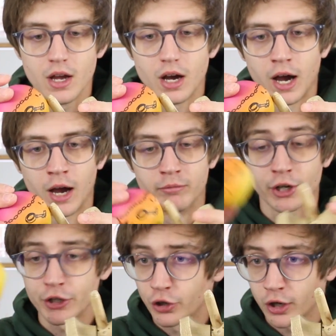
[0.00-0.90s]

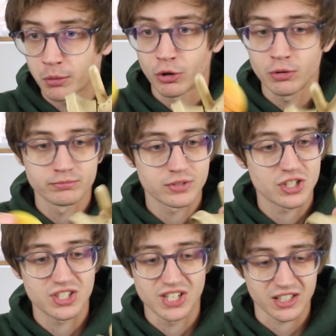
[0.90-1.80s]
Very durable,
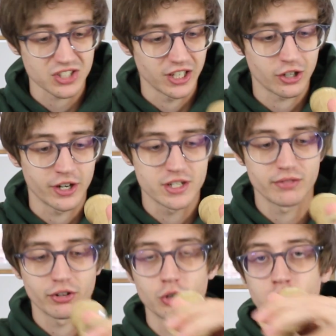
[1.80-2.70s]
sticks like crazy
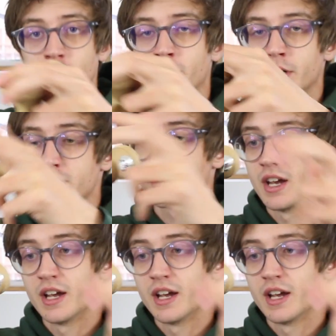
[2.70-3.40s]
for those lunars.